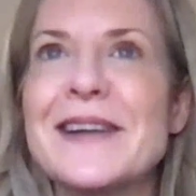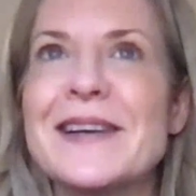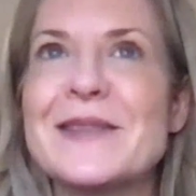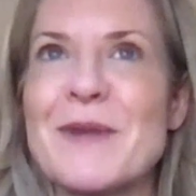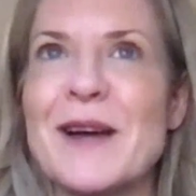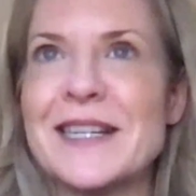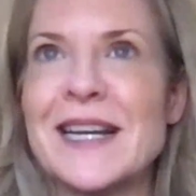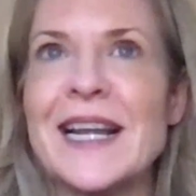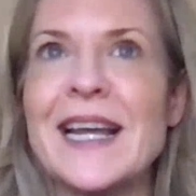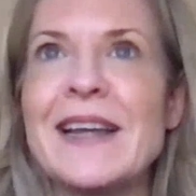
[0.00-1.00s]
Donuts
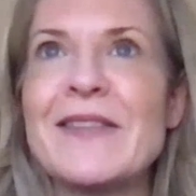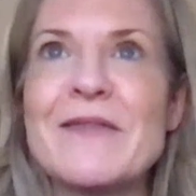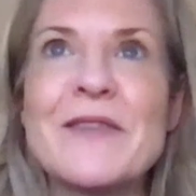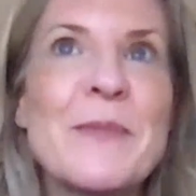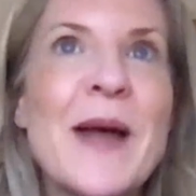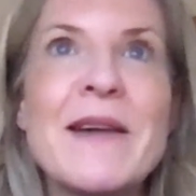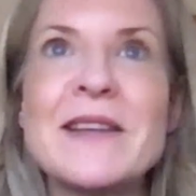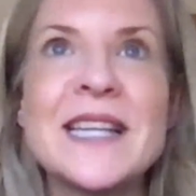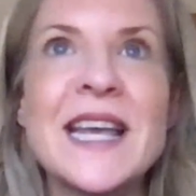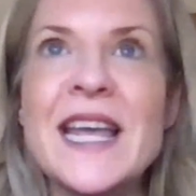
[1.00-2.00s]
practically that for the
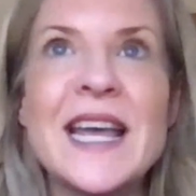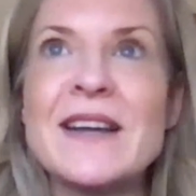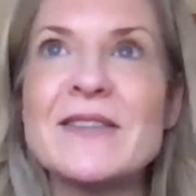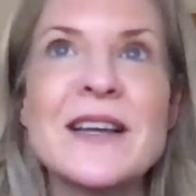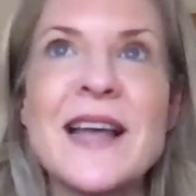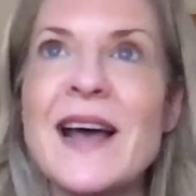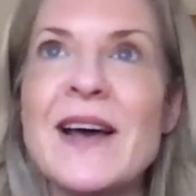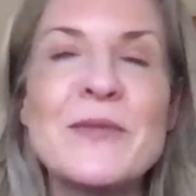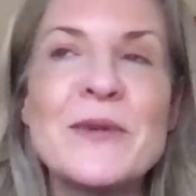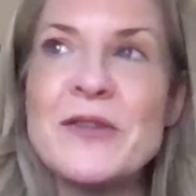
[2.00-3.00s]
parents to eat. And I was like, how
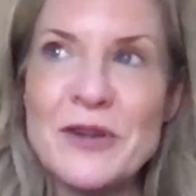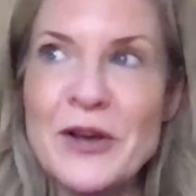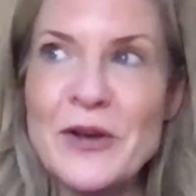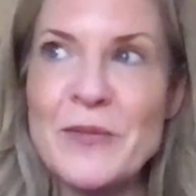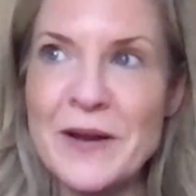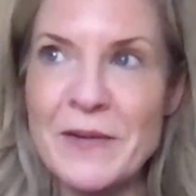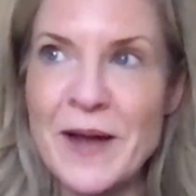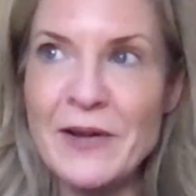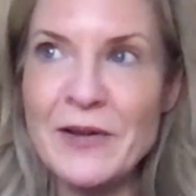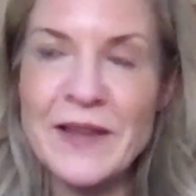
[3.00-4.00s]
do we not know?
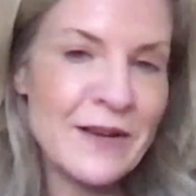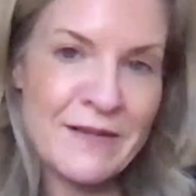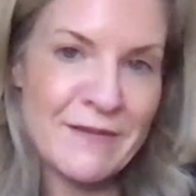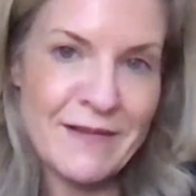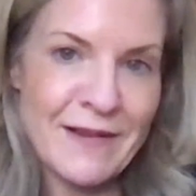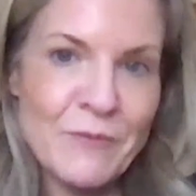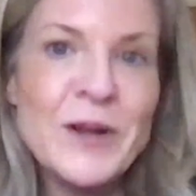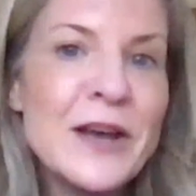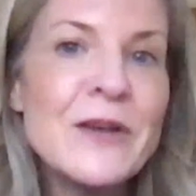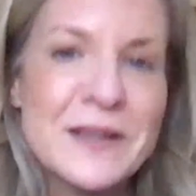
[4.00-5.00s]
How do they? We
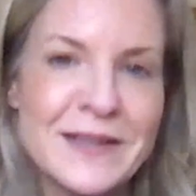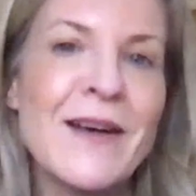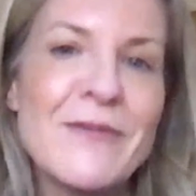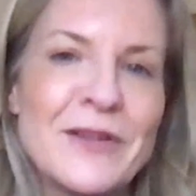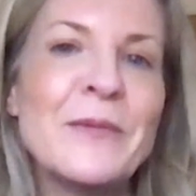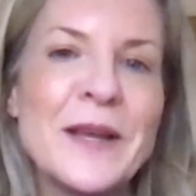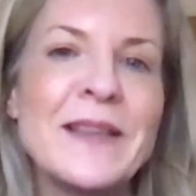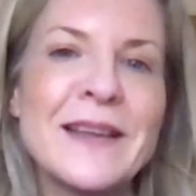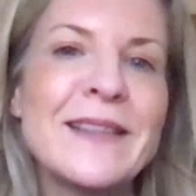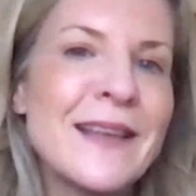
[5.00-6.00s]
know this stuff, don't we?
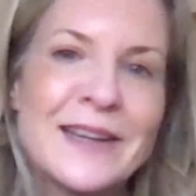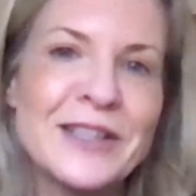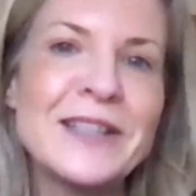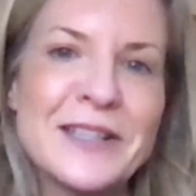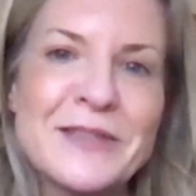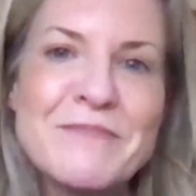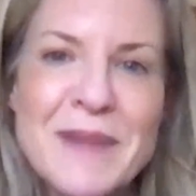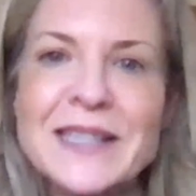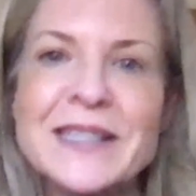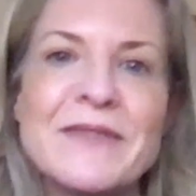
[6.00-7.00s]
That actually that
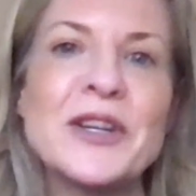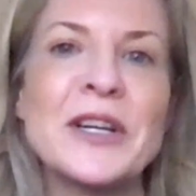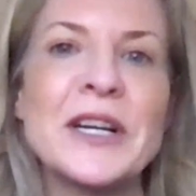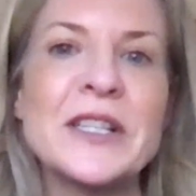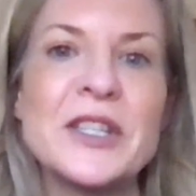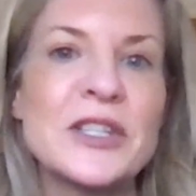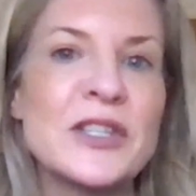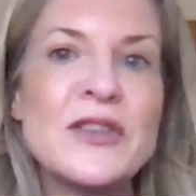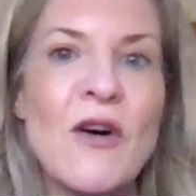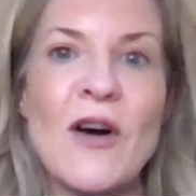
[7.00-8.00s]
massive sugar is just
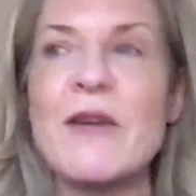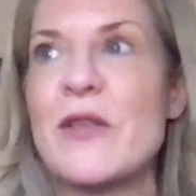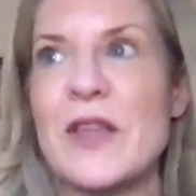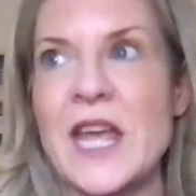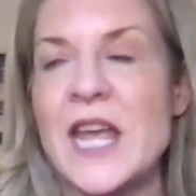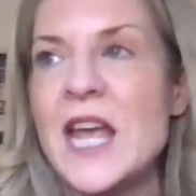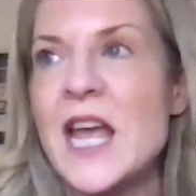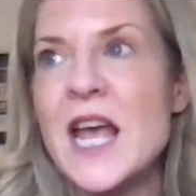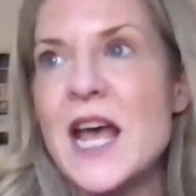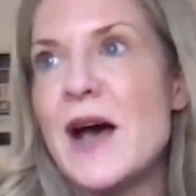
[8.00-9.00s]
not healthy.
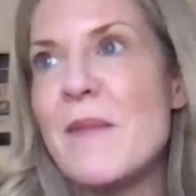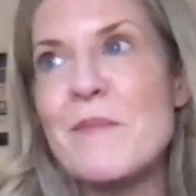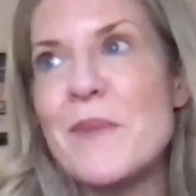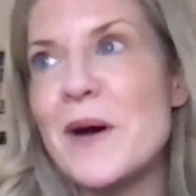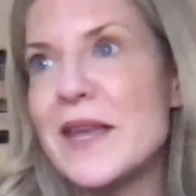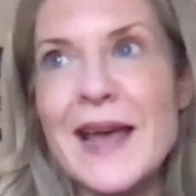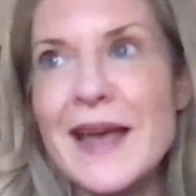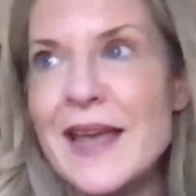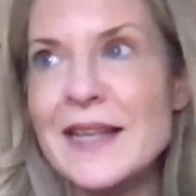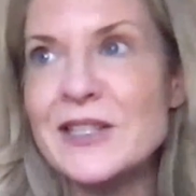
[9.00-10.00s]
But yeah,
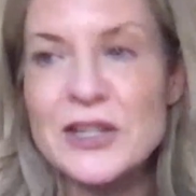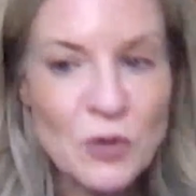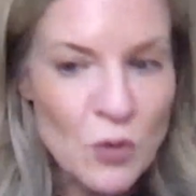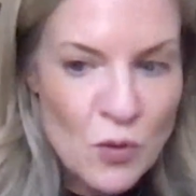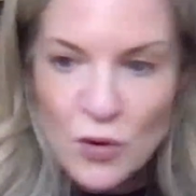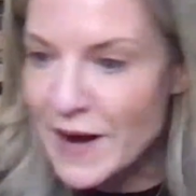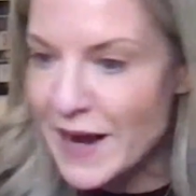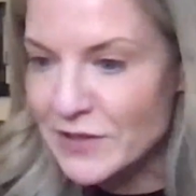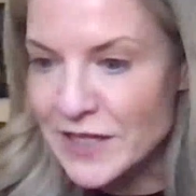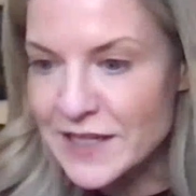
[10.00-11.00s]
it's just all
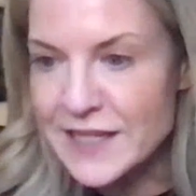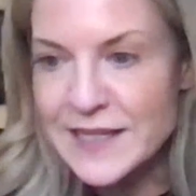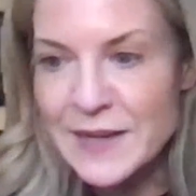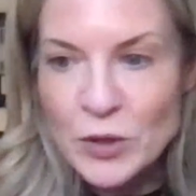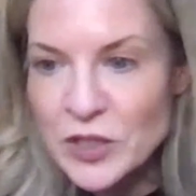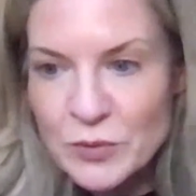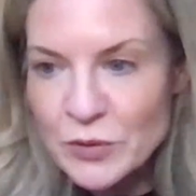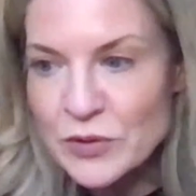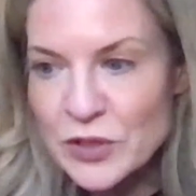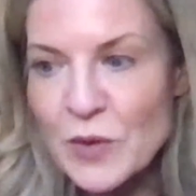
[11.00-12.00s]
around us and it's
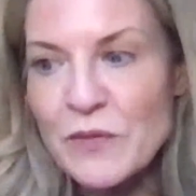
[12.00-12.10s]
impossible to